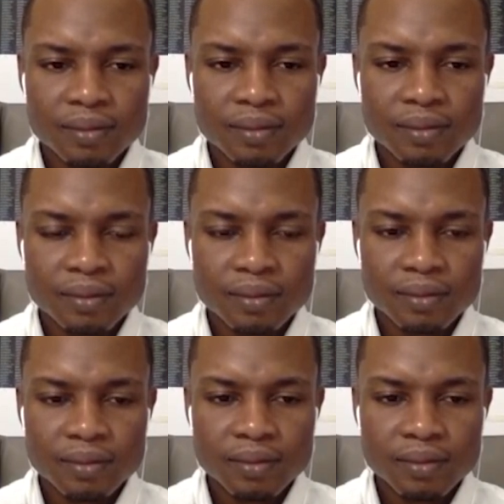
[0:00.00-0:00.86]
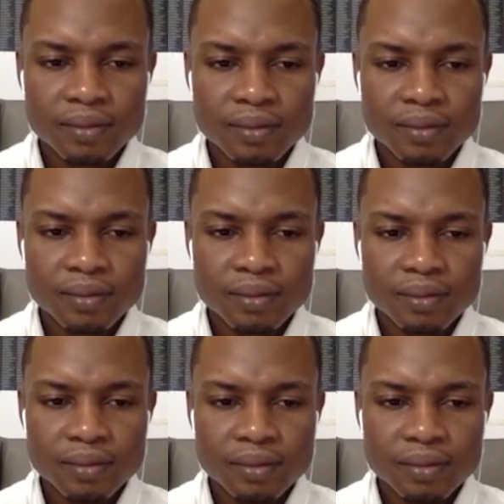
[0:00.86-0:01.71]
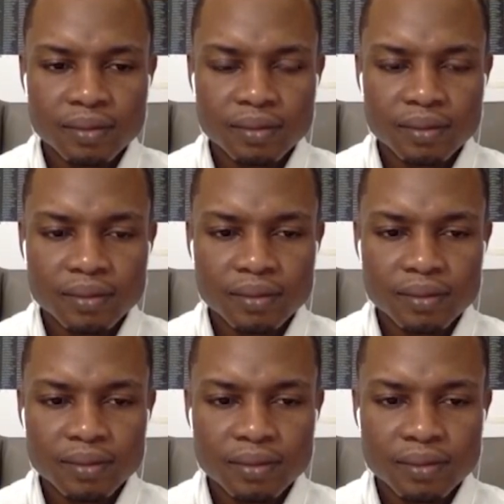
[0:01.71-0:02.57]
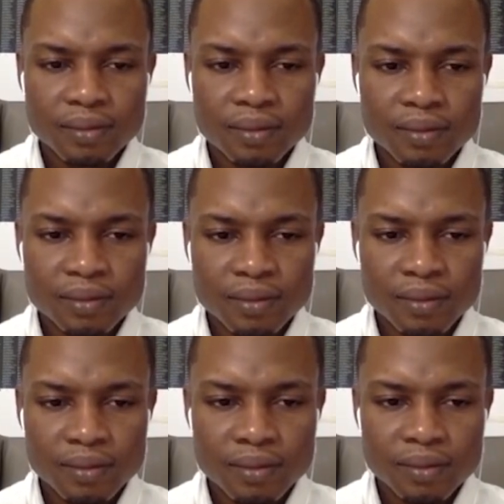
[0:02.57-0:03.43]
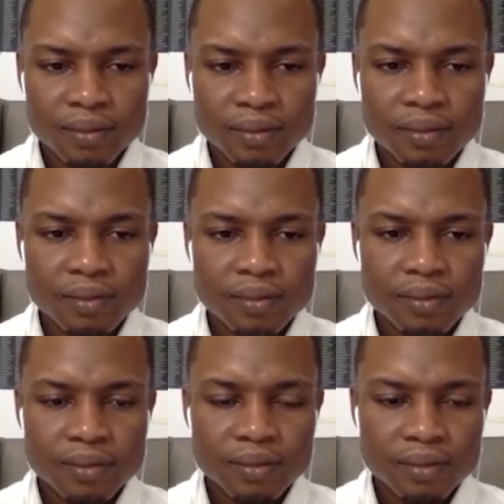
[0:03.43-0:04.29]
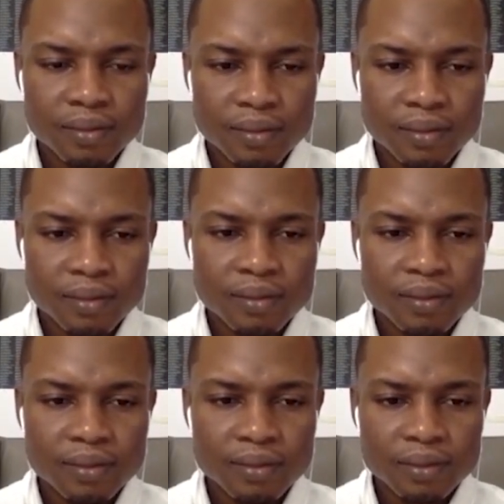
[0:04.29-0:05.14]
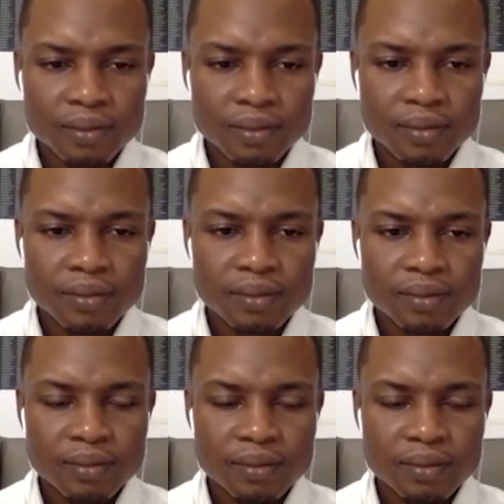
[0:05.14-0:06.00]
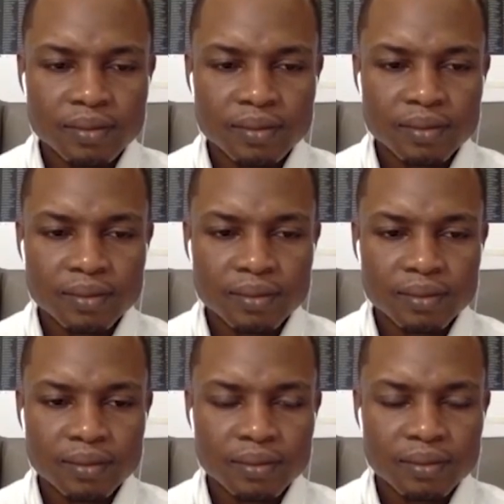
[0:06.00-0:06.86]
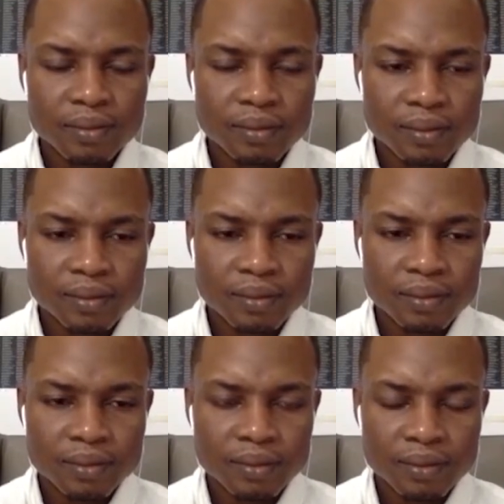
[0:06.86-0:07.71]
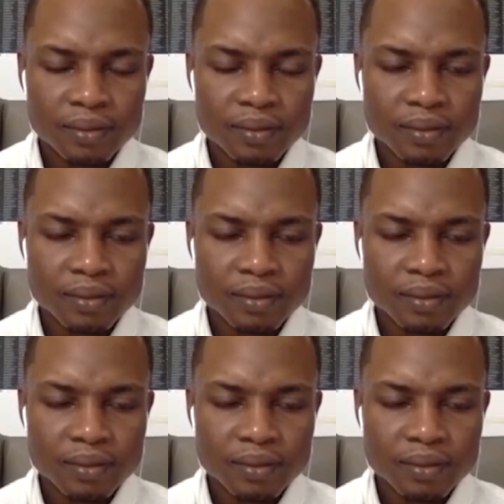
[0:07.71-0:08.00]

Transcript: [no speech]